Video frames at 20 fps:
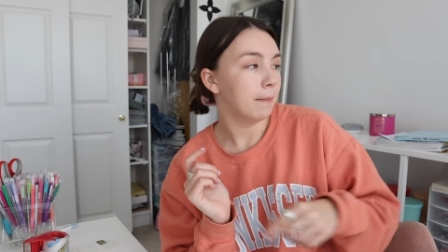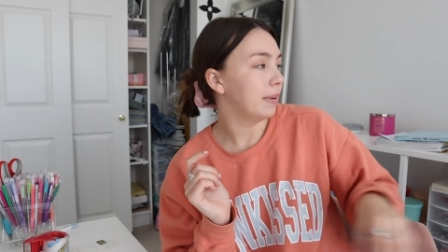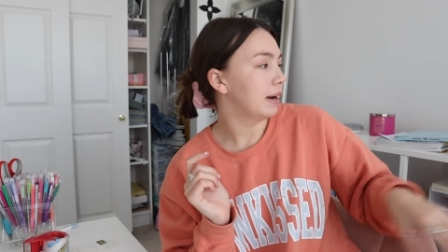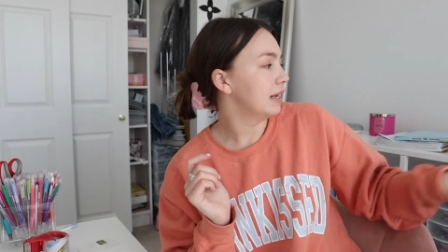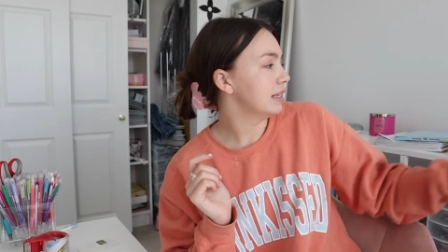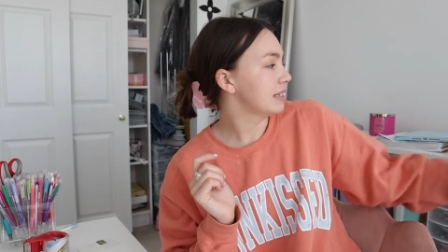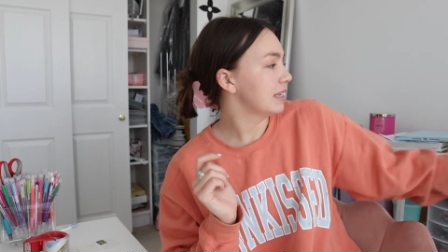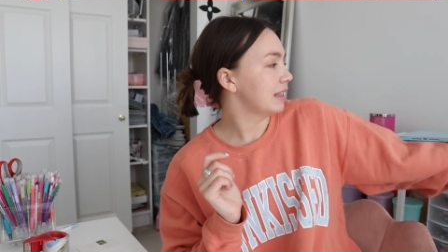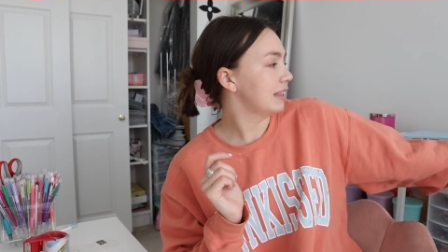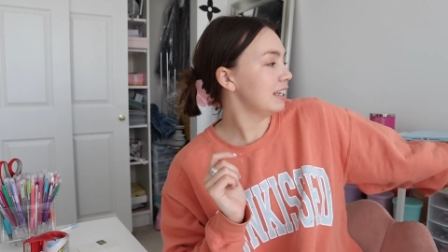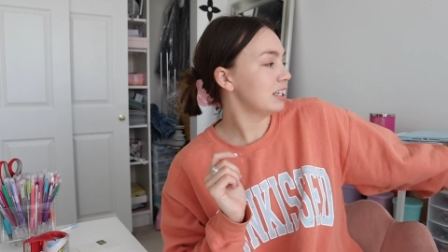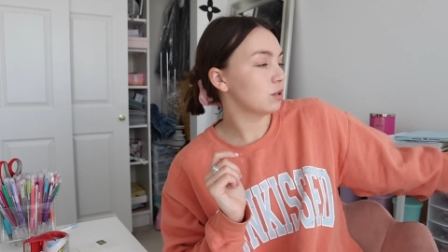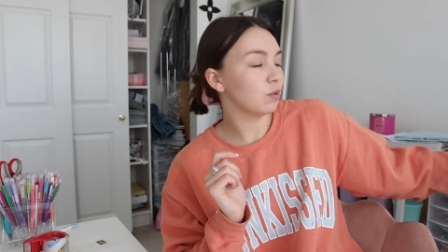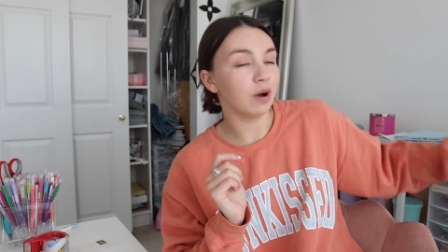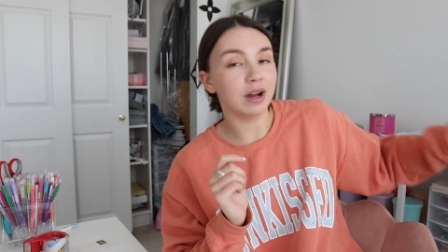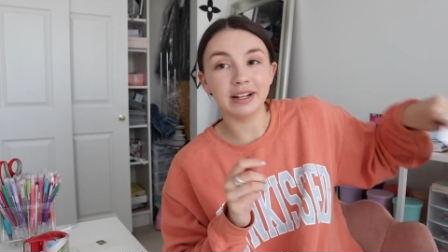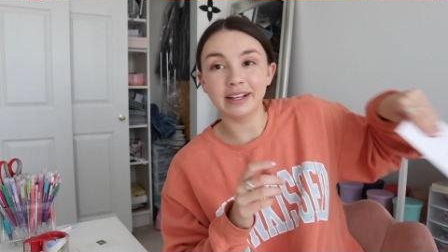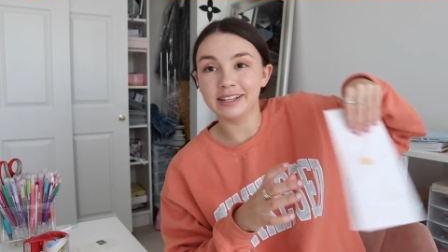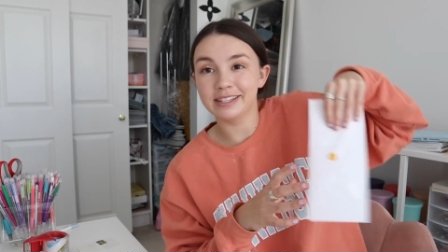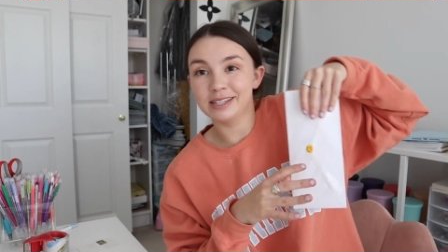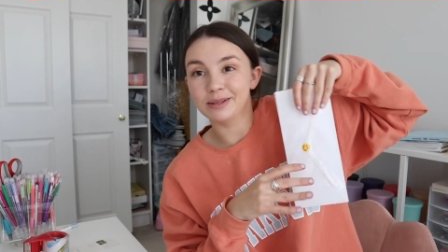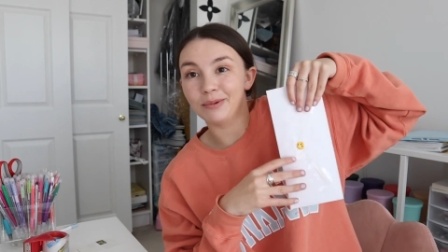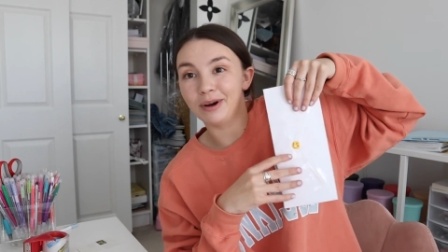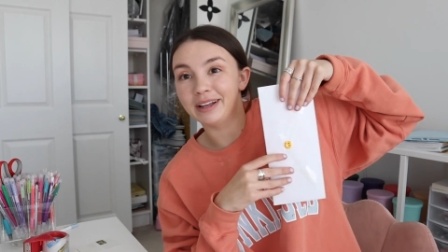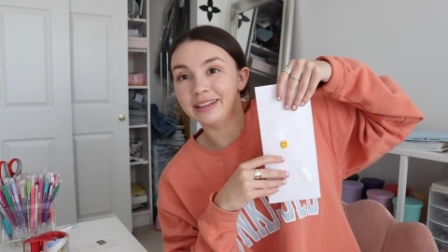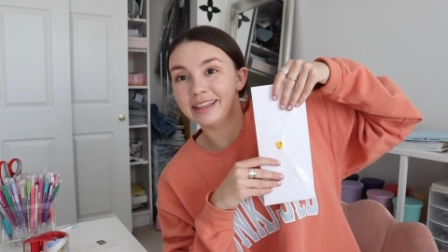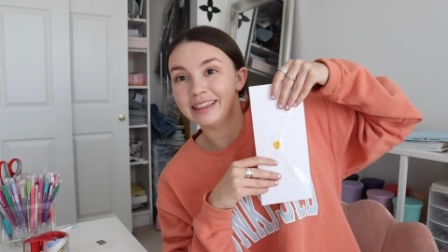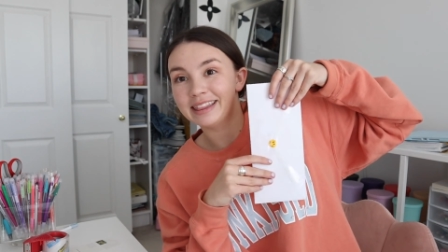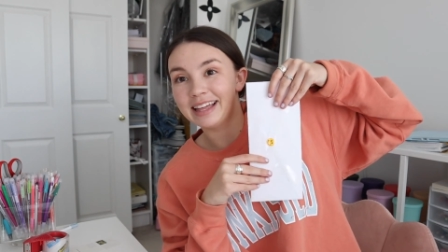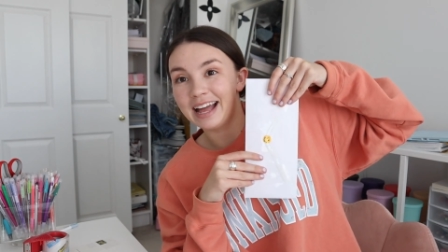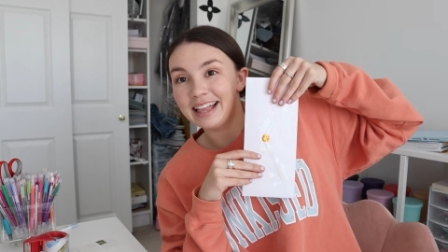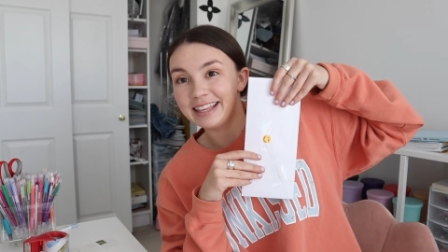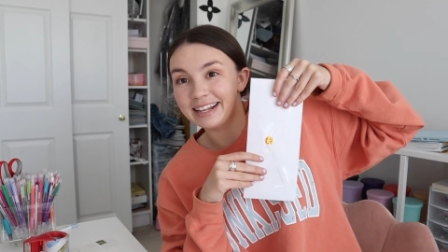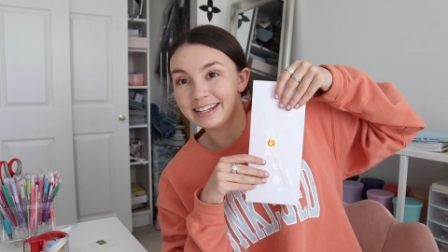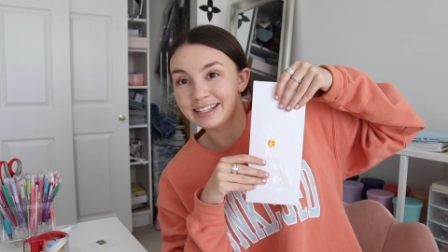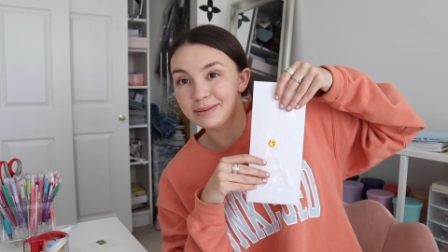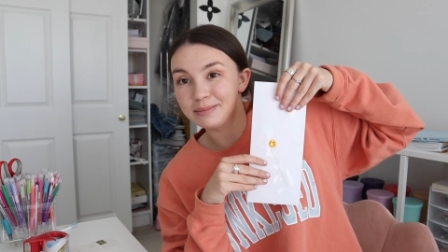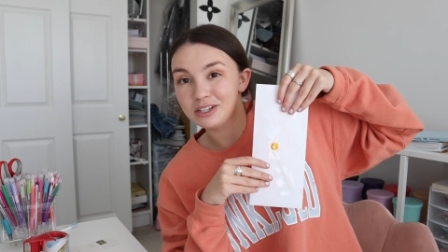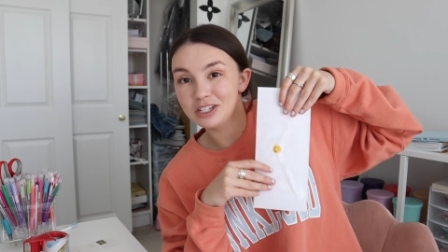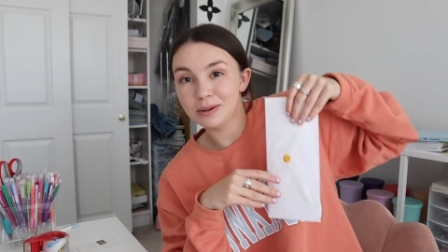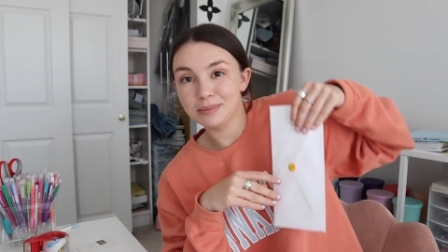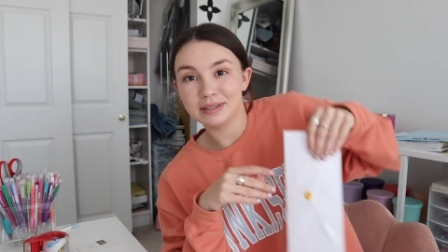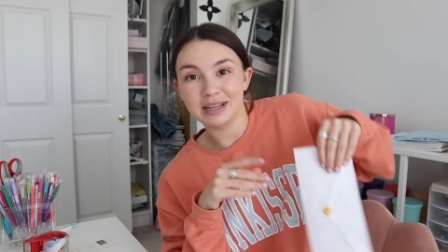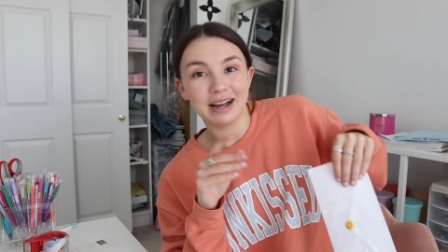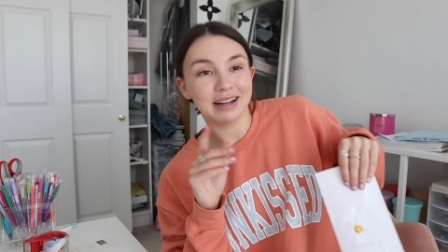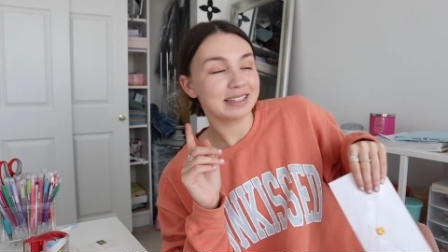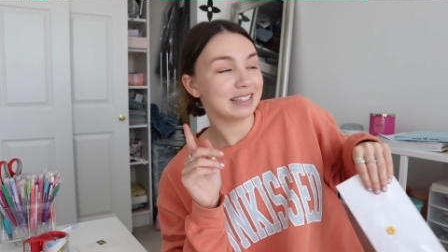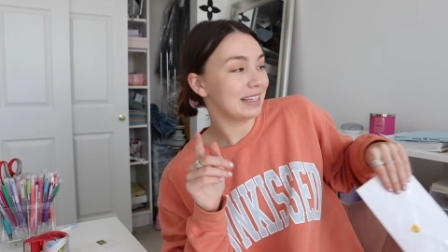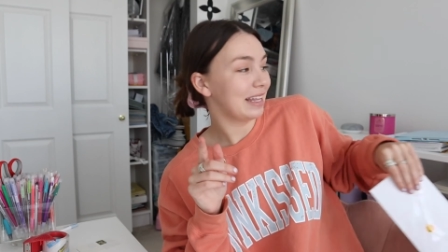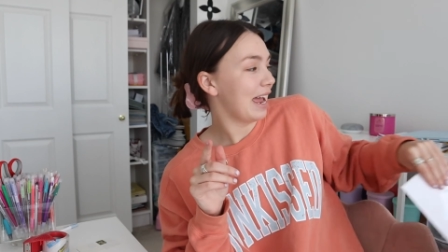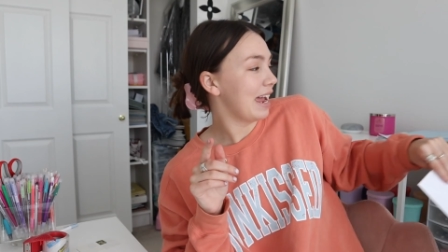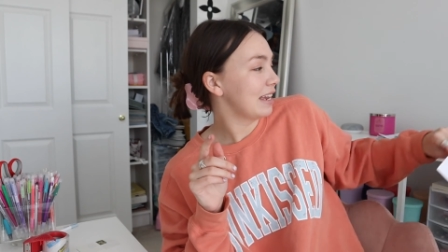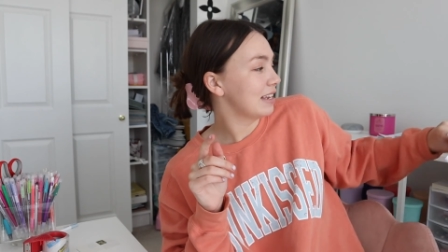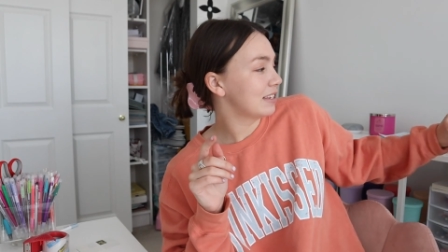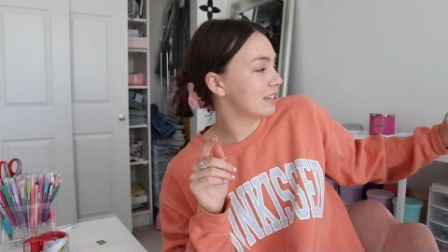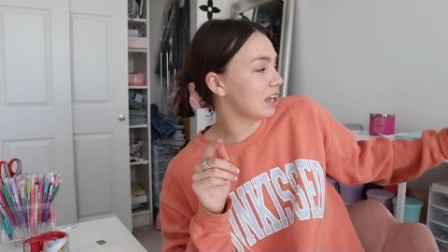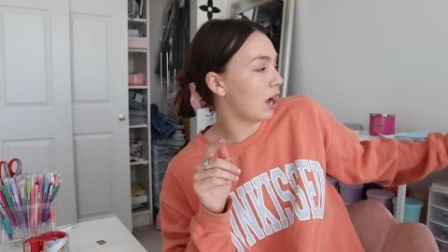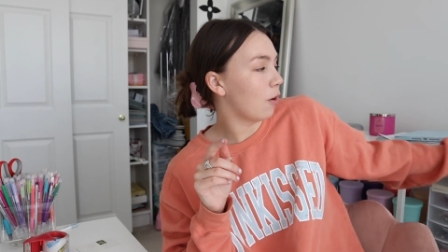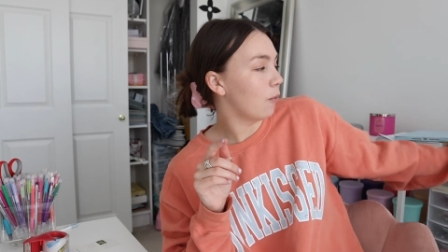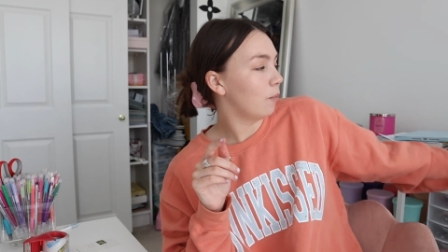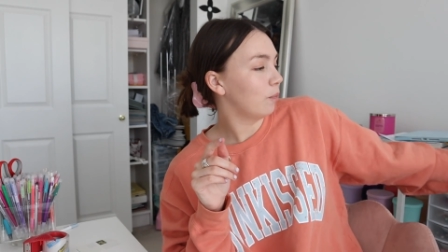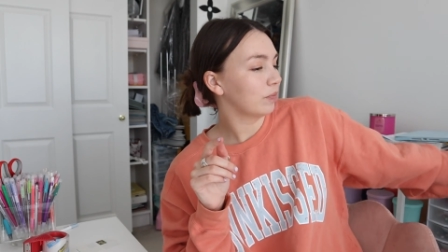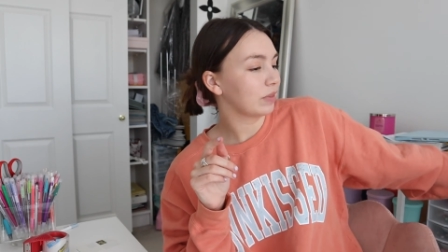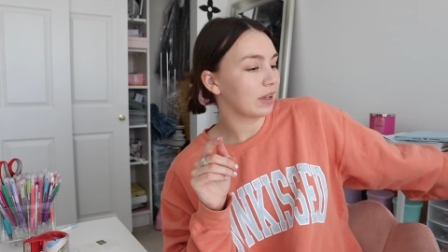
but this one is the one that needed to be shipped out today. So